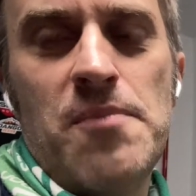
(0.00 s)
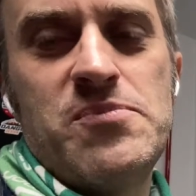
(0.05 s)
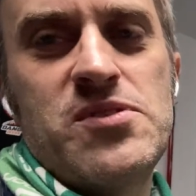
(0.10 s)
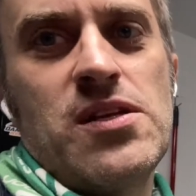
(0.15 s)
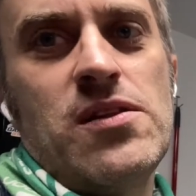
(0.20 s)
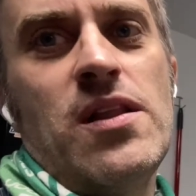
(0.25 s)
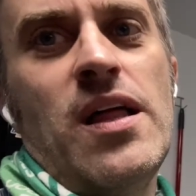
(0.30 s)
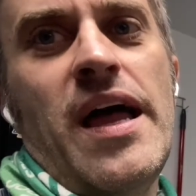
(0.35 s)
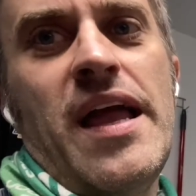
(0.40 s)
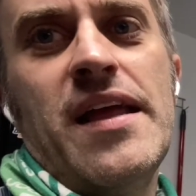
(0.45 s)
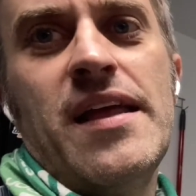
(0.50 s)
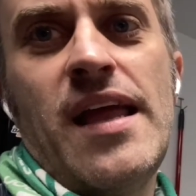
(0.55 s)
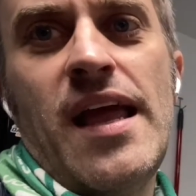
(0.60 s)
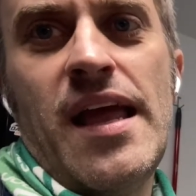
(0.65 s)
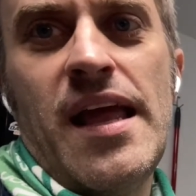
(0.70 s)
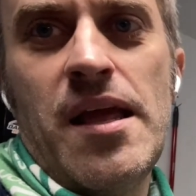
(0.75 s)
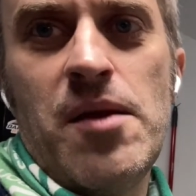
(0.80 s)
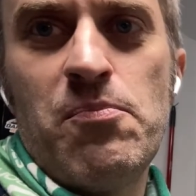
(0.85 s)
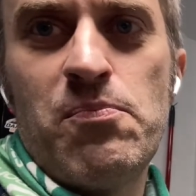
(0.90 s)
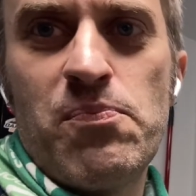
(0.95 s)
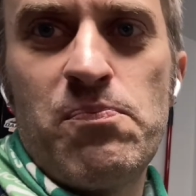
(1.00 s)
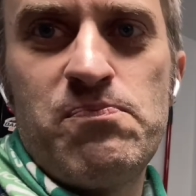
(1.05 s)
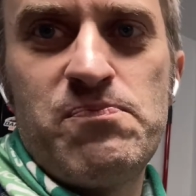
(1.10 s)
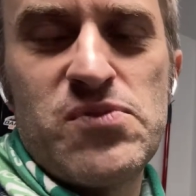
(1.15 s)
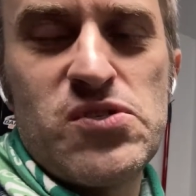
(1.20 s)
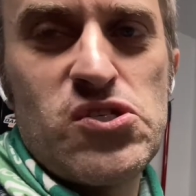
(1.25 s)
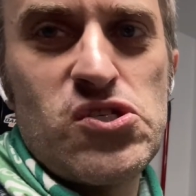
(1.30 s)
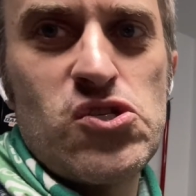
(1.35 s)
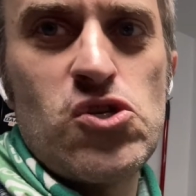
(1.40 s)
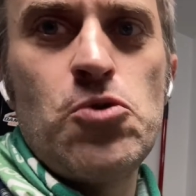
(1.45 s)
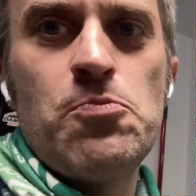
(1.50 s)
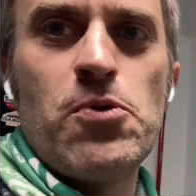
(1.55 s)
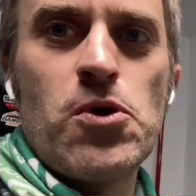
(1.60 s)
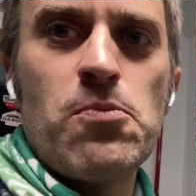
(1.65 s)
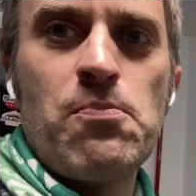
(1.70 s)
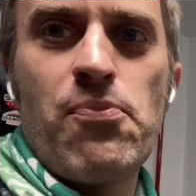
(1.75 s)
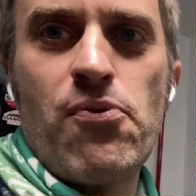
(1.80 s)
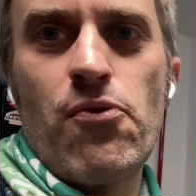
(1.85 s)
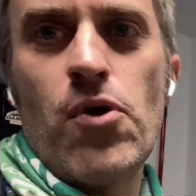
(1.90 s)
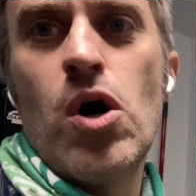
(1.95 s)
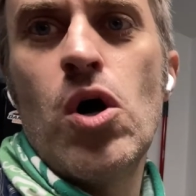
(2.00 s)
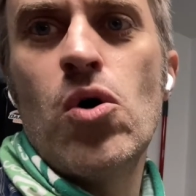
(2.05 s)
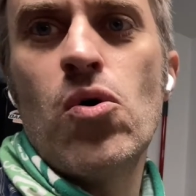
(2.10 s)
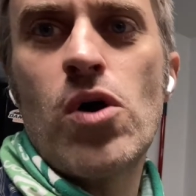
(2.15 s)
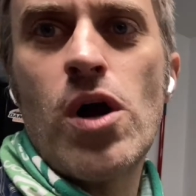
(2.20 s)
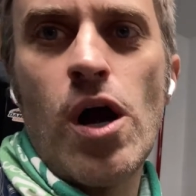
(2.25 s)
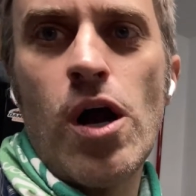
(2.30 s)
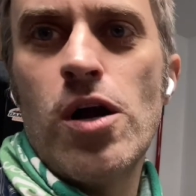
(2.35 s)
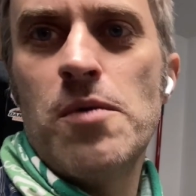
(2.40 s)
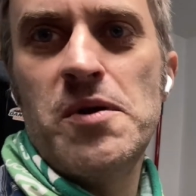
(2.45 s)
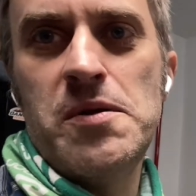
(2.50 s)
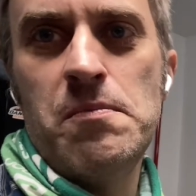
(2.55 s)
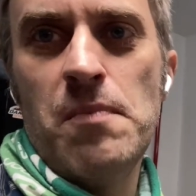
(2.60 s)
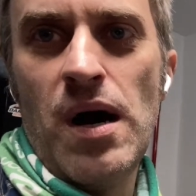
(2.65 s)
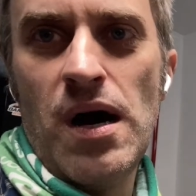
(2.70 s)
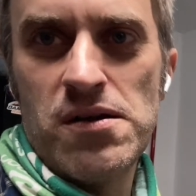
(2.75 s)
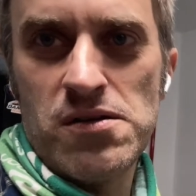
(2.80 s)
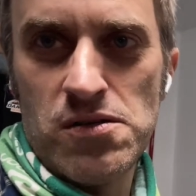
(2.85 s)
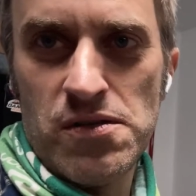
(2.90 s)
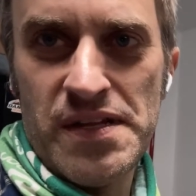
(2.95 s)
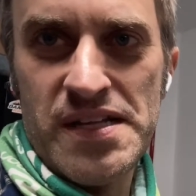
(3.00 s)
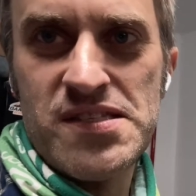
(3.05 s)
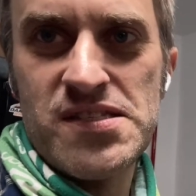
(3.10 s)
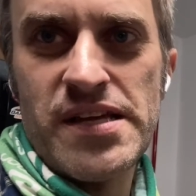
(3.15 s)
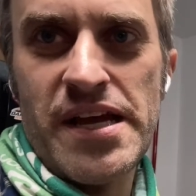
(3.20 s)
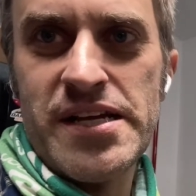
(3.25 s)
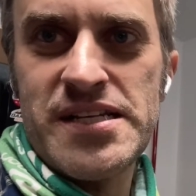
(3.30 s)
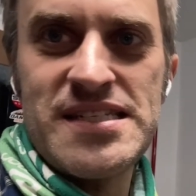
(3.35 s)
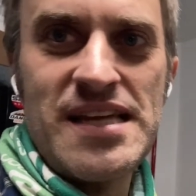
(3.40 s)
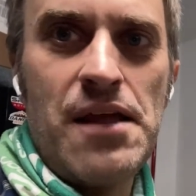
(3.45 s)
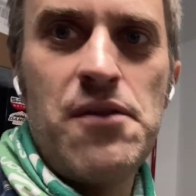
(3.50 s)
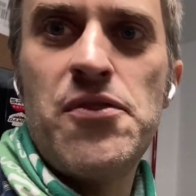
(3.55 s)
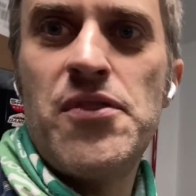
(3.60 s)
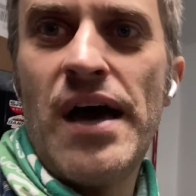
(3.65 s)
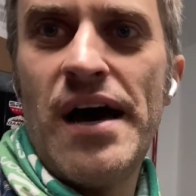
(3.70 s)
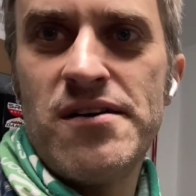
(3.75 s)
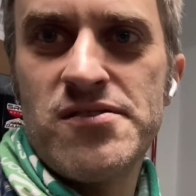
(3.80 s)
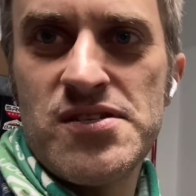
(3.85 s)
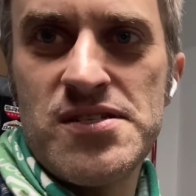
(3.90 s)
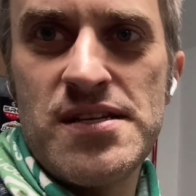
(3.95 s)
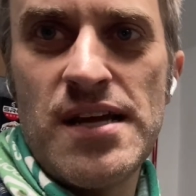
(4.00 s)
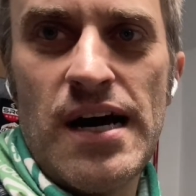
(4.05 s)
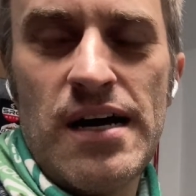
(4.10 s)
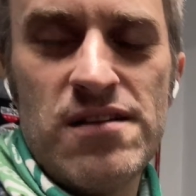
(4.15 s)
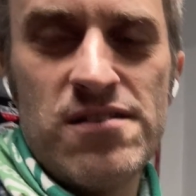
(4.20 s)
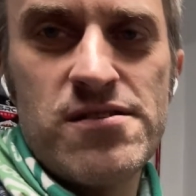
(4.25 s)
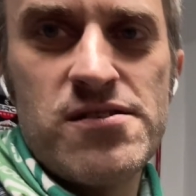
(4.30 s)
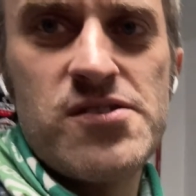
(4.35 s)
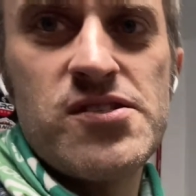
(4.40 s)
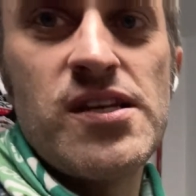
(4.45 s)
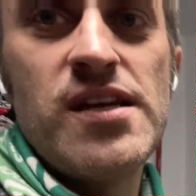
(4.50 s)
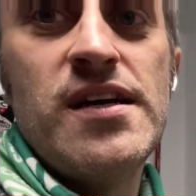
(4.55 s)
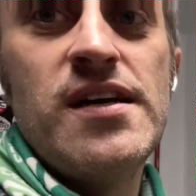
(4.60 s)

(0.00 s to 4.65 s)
to like a super pro carbon model that's like $10,000.